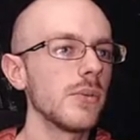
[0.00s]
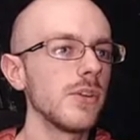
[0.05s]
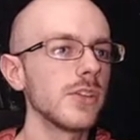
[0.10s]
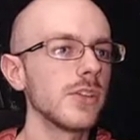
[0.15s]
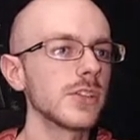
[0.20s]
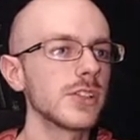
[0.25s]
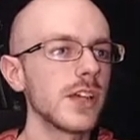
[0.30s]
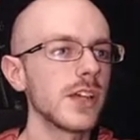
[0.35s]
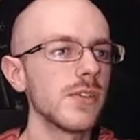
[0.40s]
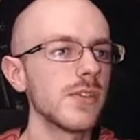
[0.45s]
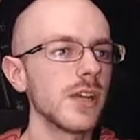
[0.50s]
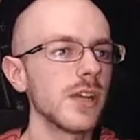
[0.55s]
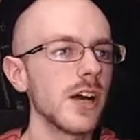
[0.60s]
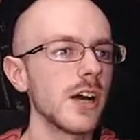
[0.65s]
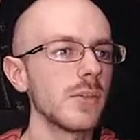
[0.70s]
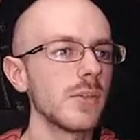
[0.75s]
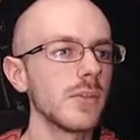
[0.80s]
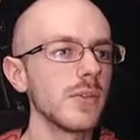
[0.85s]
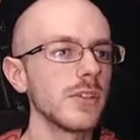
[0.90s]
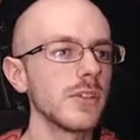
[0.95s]
pull a seven
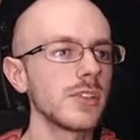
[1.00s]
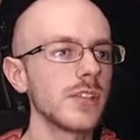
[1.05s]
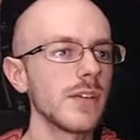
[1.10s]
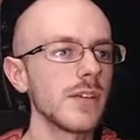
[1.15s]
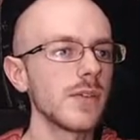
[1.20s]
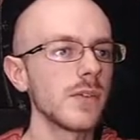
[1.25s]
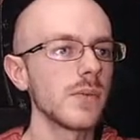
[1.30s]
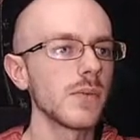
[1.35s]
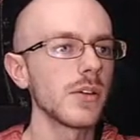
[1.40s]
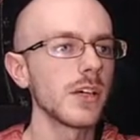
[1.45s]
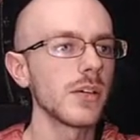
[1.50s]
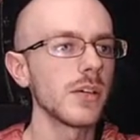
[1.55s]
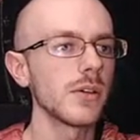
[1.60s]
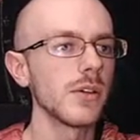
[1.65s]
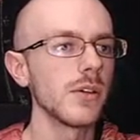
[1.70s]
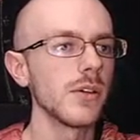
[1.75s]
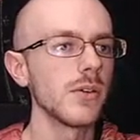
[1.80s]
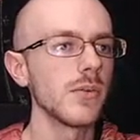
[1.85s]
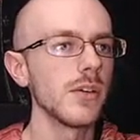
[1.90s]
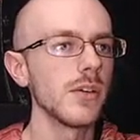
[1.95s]
out, but what seven are we going to
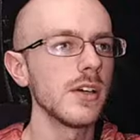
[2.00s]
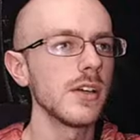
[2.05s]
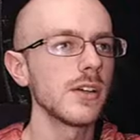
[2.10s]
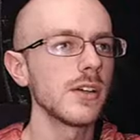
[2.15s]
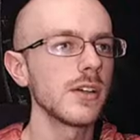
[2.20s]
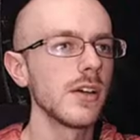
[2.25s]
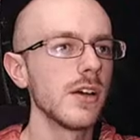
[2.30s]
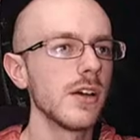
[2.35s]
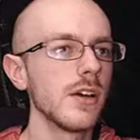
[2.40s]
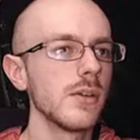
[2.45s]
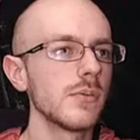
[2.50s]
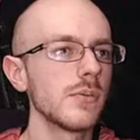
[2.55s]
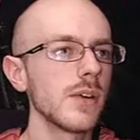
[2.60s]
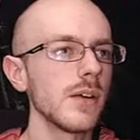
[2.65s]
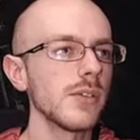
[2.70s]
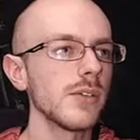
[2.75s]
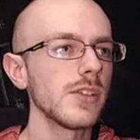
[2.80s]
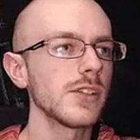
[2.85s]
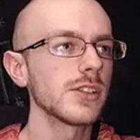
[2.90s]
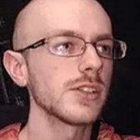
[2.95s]
go with?
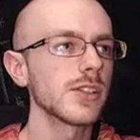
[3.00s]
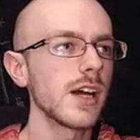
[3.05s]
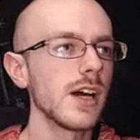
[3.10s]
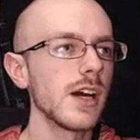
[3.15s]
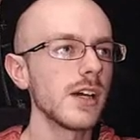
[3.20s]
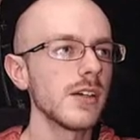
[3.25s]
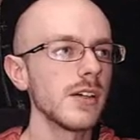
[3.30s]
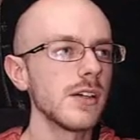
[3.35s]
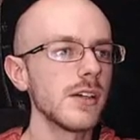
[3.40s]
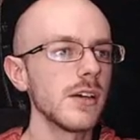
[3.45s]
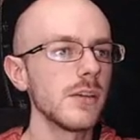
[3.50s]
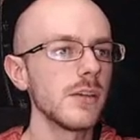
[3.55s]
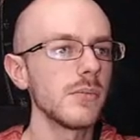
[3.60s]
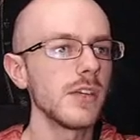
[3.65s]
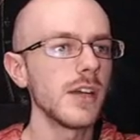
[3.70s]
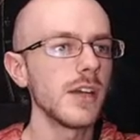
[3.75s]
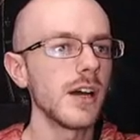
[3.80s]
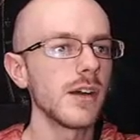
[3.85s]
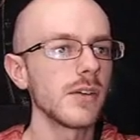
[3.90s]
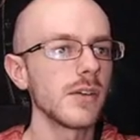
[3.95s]
Probably this guy. I
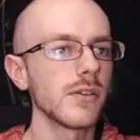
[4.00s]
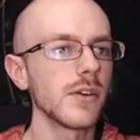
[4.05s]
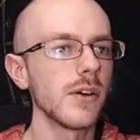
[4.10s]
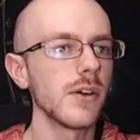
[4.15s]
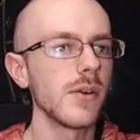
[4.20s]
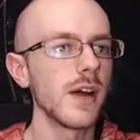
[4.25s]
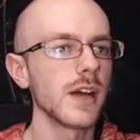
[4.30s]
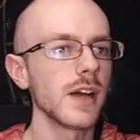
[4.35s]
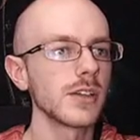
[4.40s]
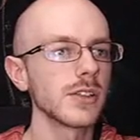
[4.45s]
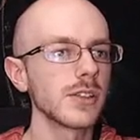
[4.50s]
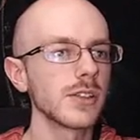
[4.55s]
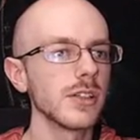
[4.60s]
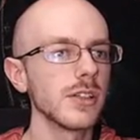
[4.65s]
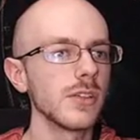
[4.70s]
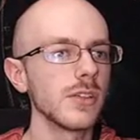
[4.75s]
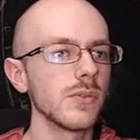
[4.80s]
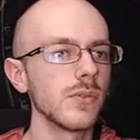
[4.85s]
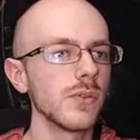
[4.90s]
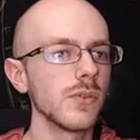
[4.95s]
mean, I don't know,
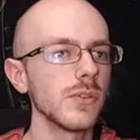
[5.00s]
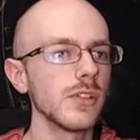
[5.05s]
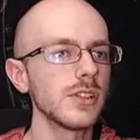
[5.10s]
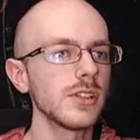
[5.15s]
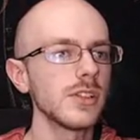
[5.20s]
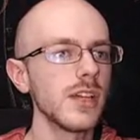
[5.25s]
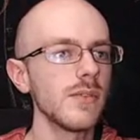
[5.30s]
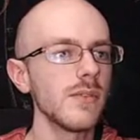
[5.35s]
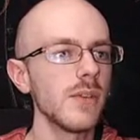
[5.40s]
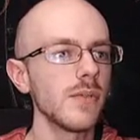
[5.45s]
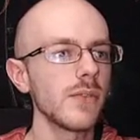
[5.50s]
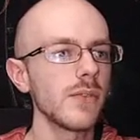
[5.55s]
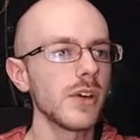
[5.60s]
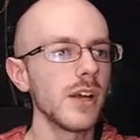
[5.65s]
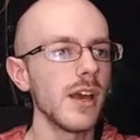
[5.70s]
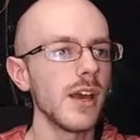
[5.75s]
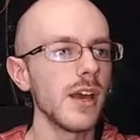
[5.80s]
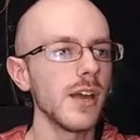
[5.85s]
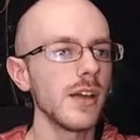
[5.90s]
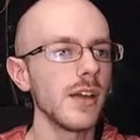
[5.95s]
actually. Well, let's save up for
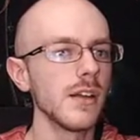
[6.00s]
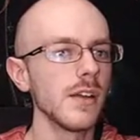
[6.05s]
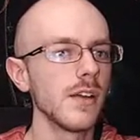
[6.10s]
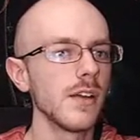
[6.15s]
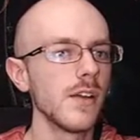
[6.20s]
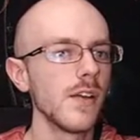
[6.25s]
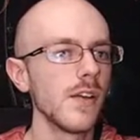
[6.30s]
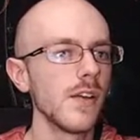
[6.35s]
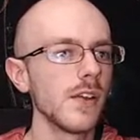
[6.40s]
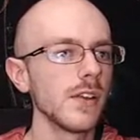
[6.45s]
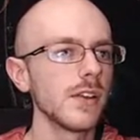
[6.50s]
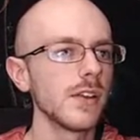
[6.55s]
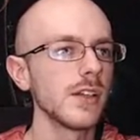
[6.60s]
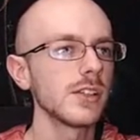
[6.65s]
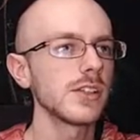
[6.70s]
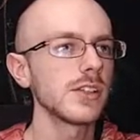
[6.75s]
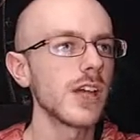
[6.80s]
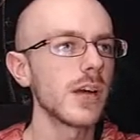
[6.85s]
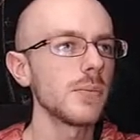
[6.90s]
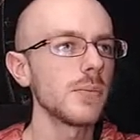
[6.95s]
an eight.
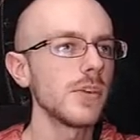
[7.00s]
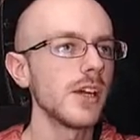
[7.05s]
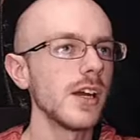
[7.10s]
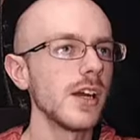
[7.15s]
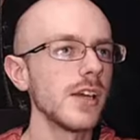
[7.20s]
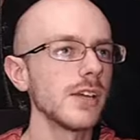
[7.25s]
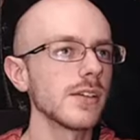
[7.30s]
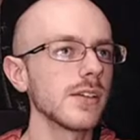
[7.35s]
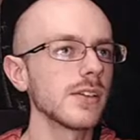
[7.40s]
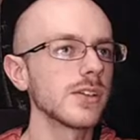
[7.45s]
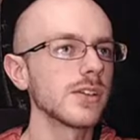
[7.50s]
Let's not play anything